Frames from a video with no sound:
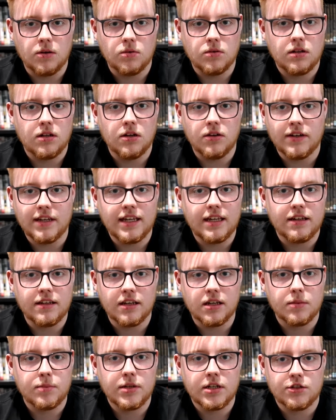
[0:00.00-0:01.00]

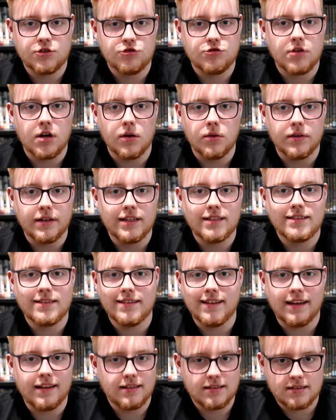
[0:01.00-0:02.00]
Delia Petroni's
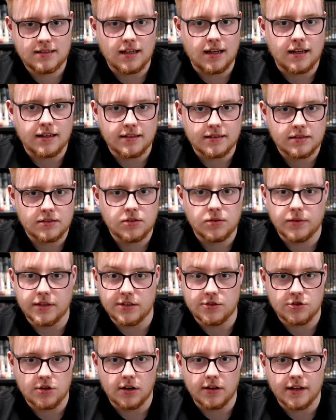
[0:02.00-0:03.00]
dick size to
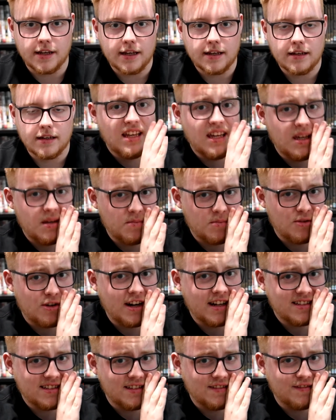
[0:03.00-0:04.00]
enjoy it.
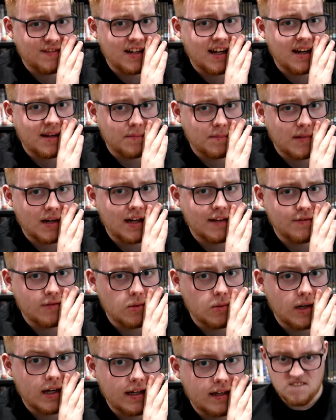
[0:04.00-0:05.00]
Impressive 9, by the
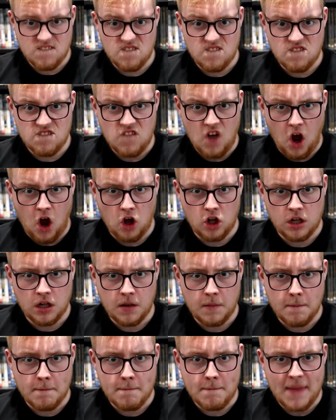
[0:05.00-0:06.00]
way.
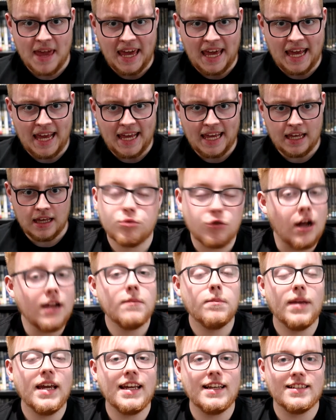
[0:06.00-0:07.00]

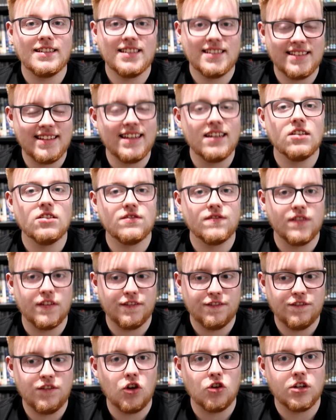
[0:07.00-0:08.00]
Brad Pitt steals the
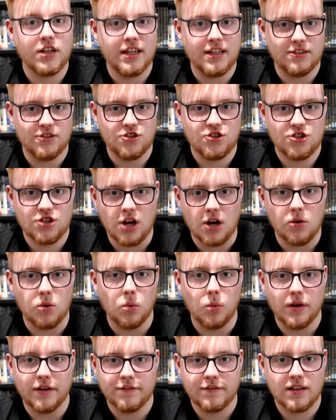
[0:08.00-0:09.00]
fucking show
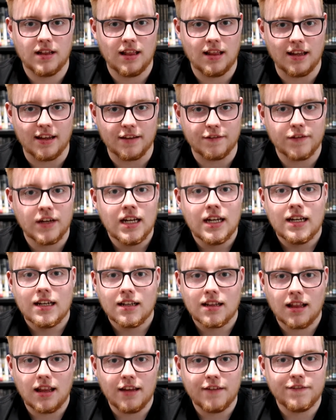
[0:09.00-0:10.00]
with Cliff.
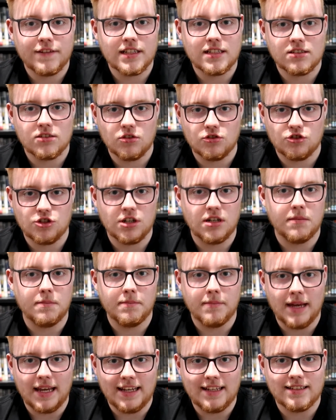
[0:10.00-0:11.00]
Cliff is such an
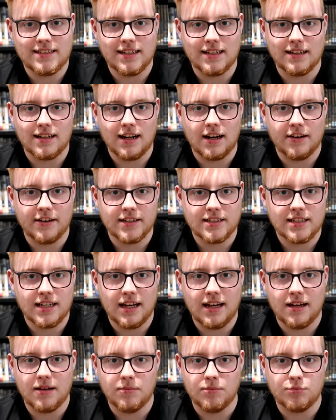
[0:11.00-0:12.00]
amazing
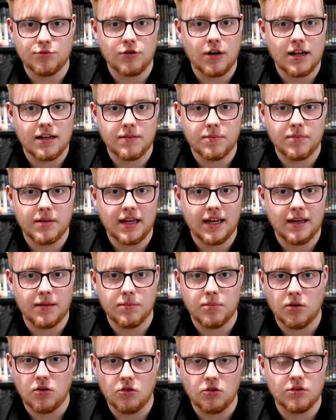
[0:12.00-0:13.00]
character, and Brad
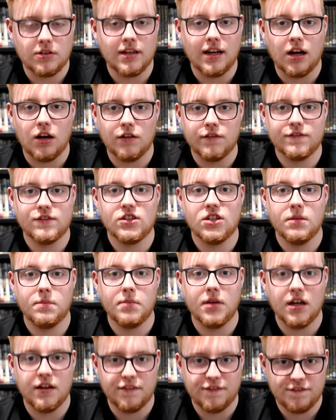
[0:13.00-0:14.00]
Pitt pulled it off to
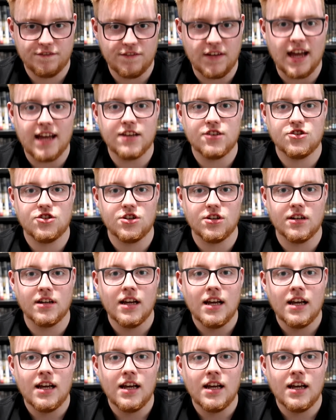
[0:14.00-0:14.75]
perfection,